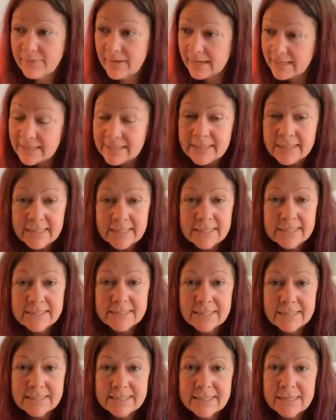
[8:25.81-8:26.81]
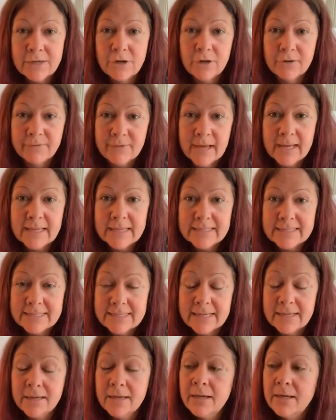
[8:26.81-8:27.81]
any of the kids get sick, or if I get
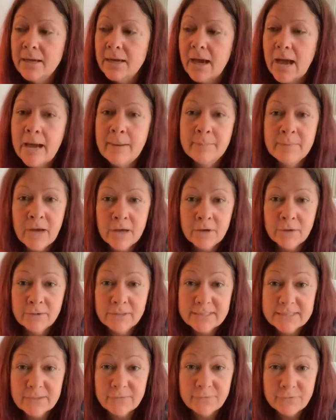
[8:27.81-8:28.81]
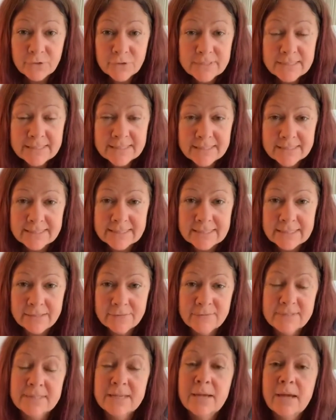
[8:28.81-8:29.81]
sick, I'm not only diffusing the
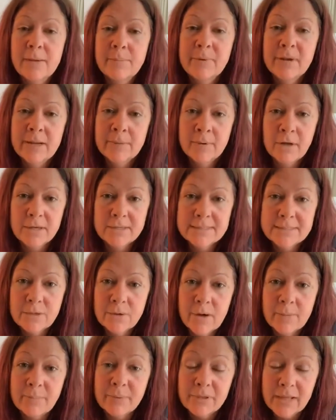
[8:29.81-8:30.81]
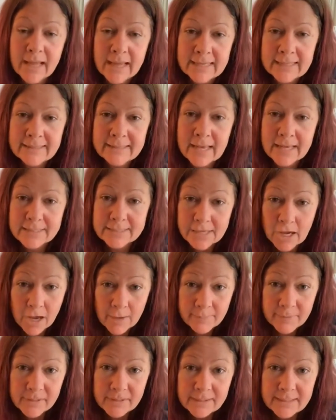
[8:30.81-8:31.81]
Thieves, but I'm also applying that
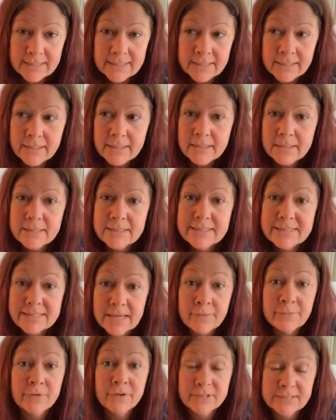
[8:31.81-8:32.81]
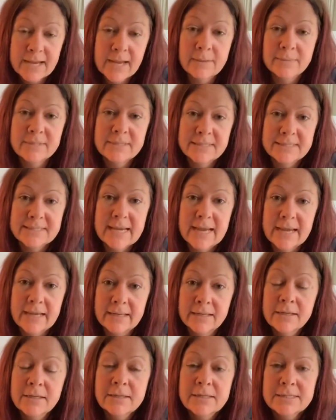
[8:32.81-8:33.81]
topically several times a day.
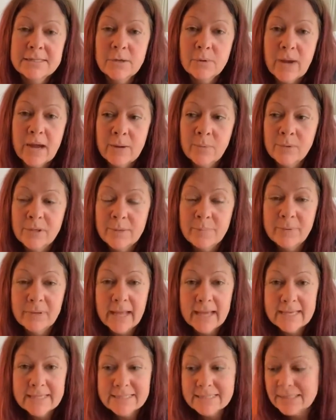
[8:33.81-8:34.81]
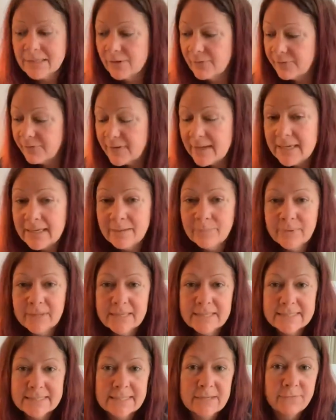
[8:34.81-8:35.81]
So I will apply it to the feet,
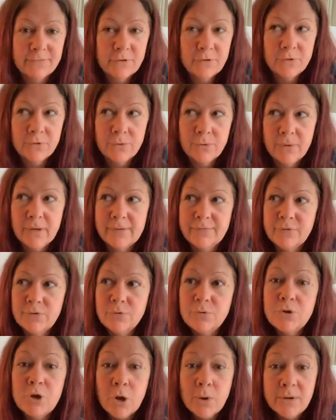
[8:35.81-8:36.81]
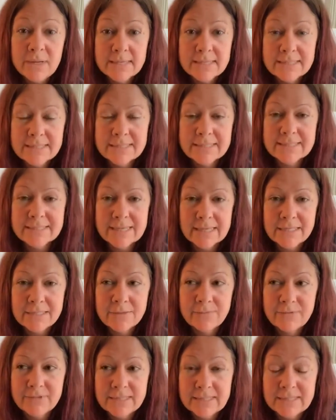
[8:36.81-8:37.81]
because if you notice, the scent
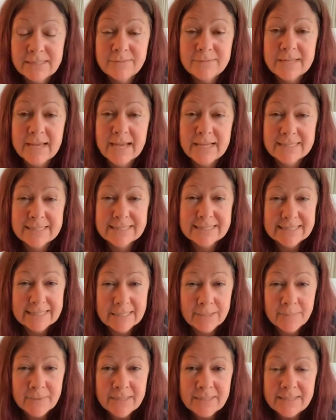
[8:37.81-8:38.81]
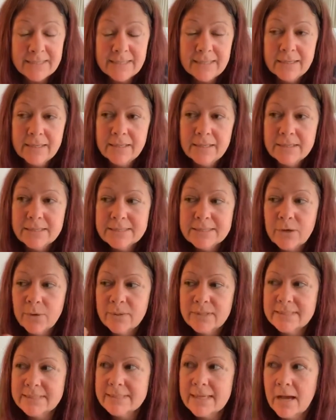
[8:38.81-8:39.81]
of Thieves, it has cinnamon, so
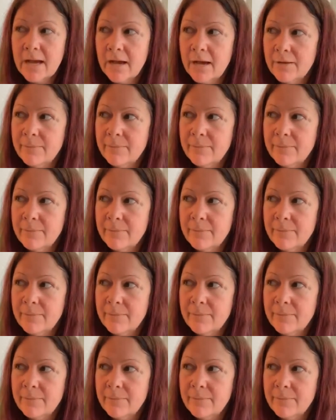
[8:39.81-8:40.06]
it's